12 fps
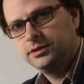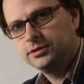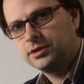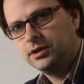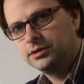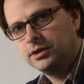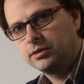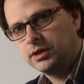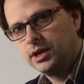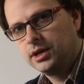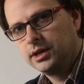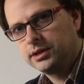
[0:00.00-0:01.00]
It starts out
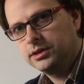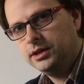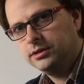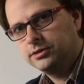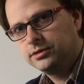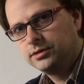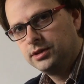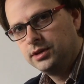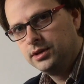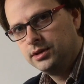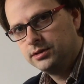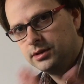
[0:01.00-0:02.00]
kind of like this,
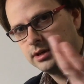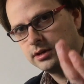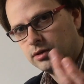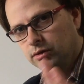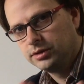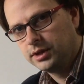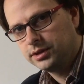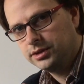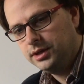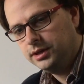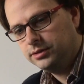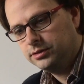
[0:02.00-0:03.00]
and it goes like
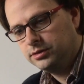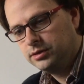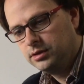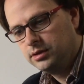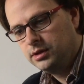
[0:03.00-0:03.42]
this.